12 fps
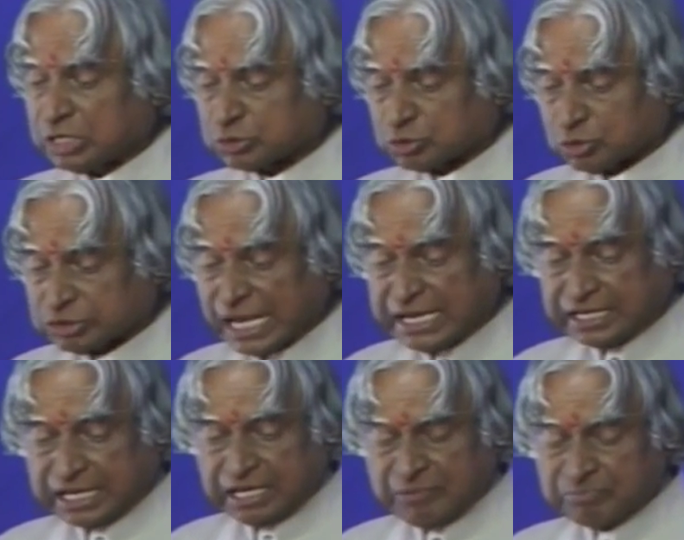
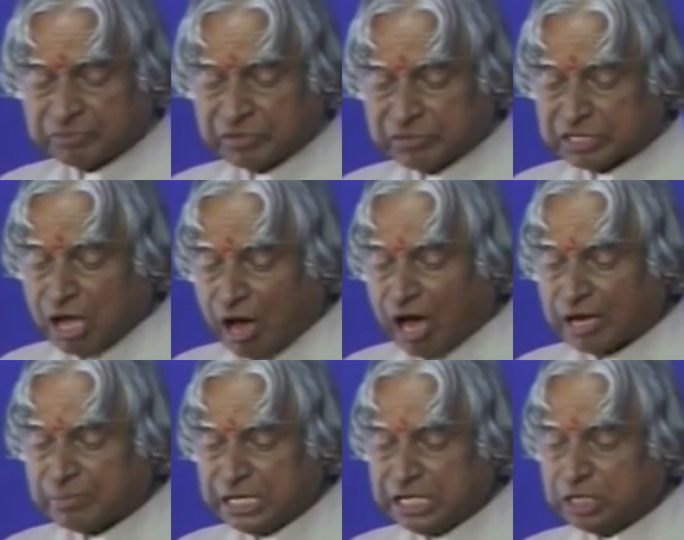society with
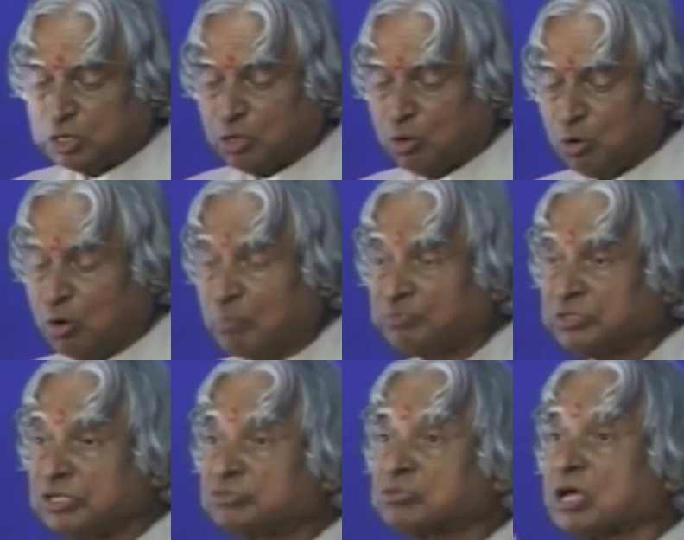harmony in the home
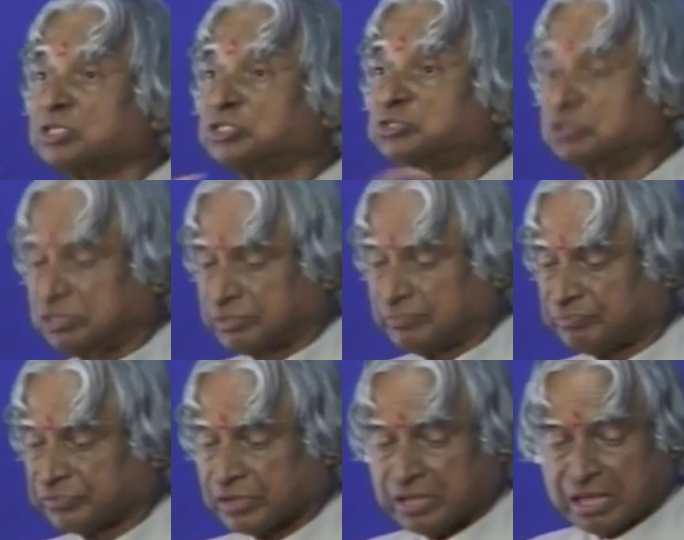is assured.
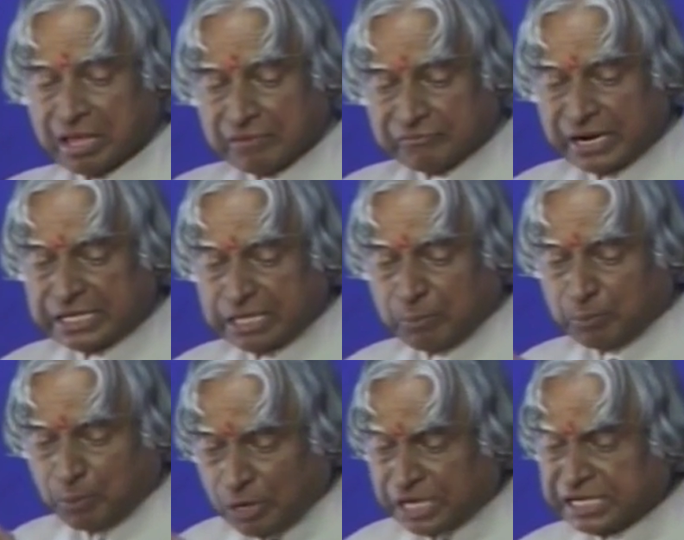When the
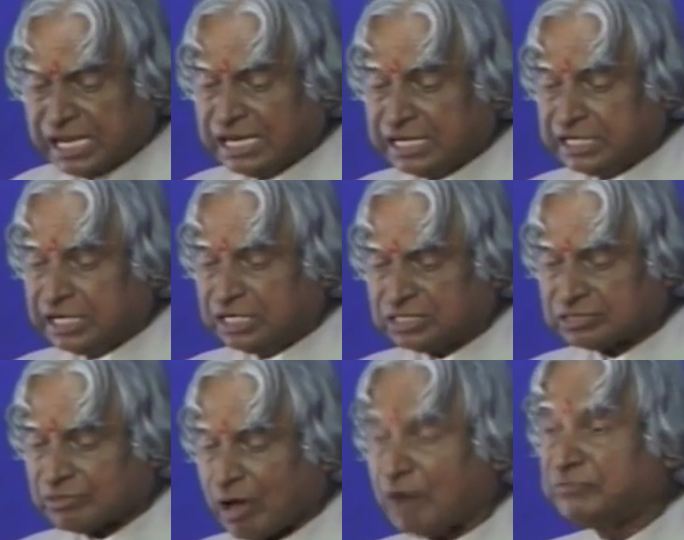political leaders
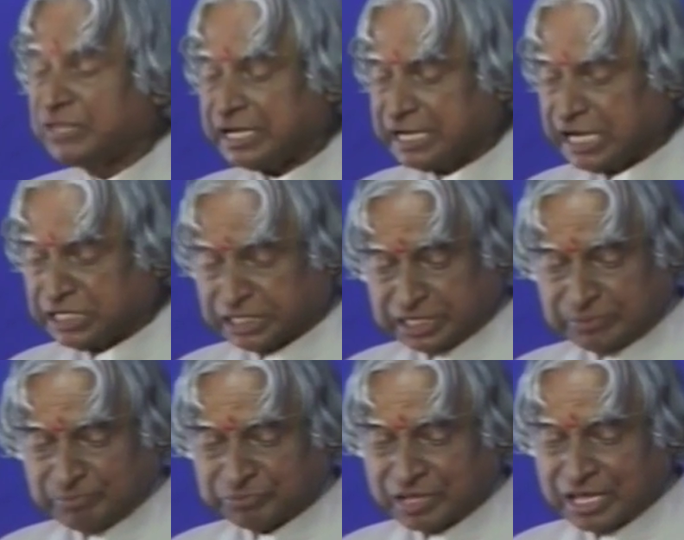of the nation
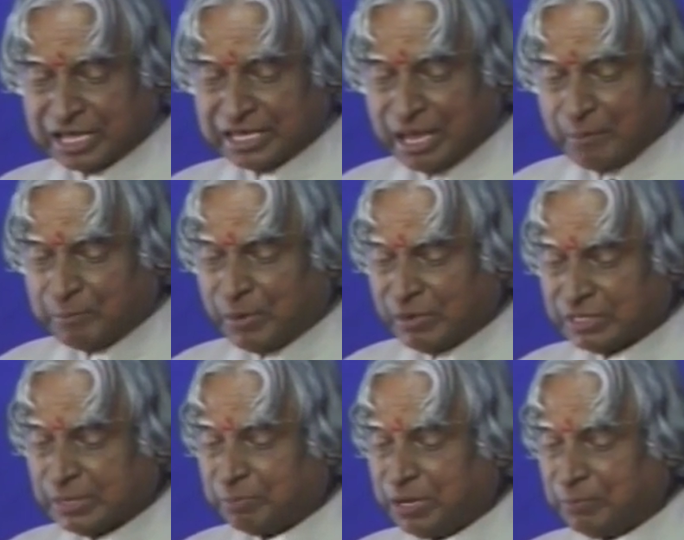empower
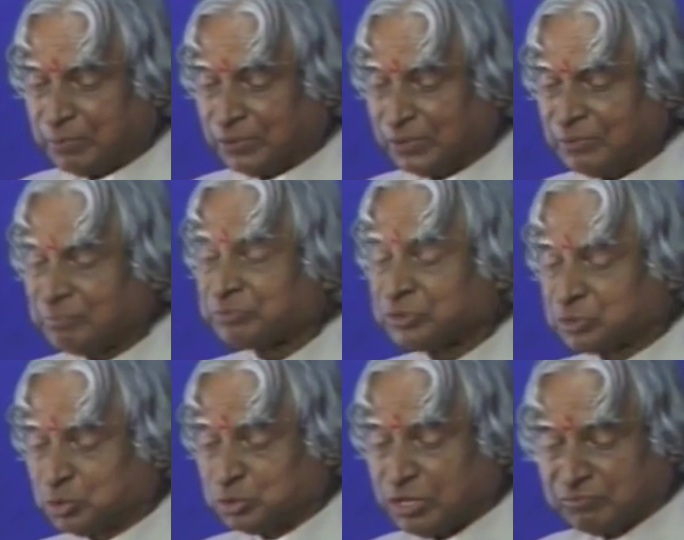the people
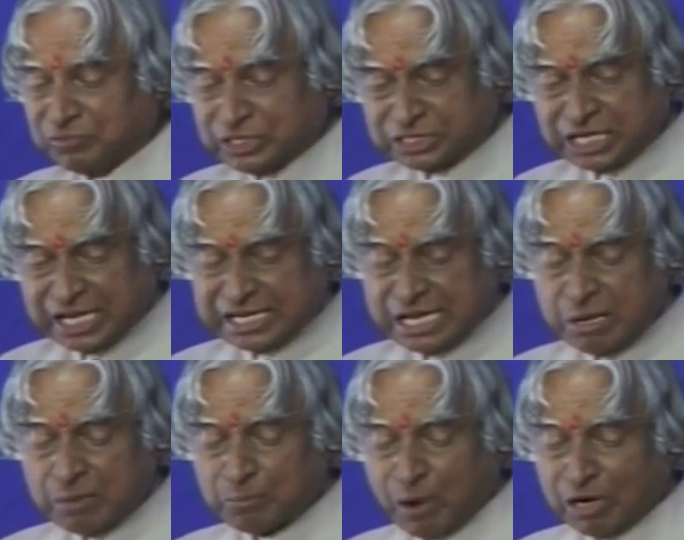through the visionary
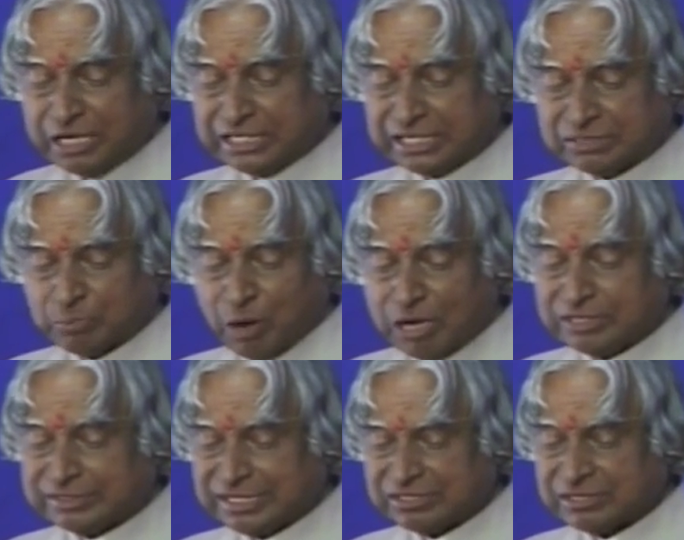policies,
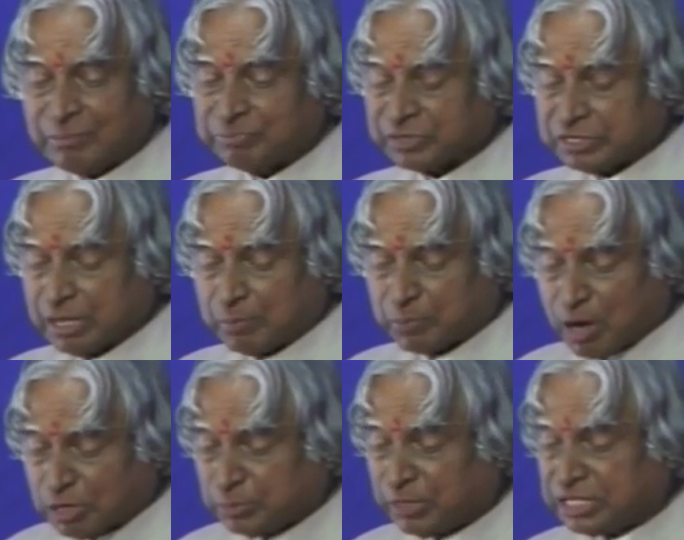the
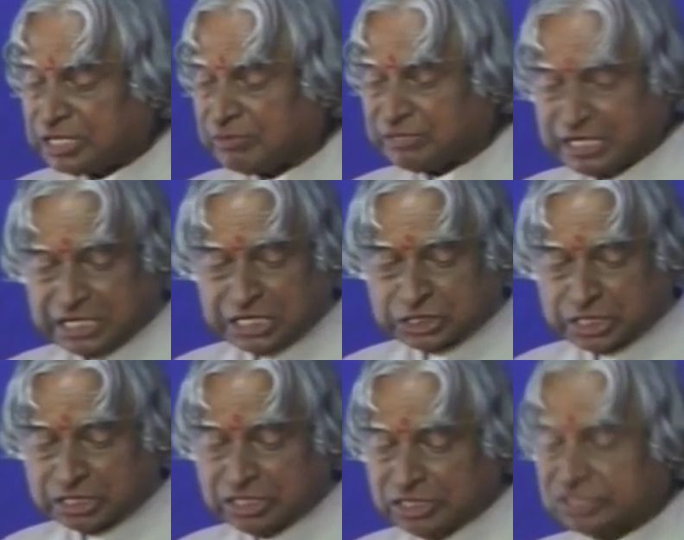prosperity of the nation
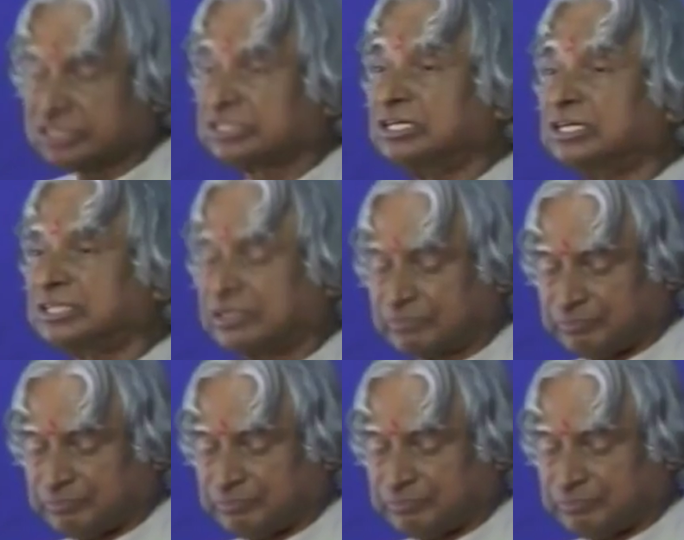is certain.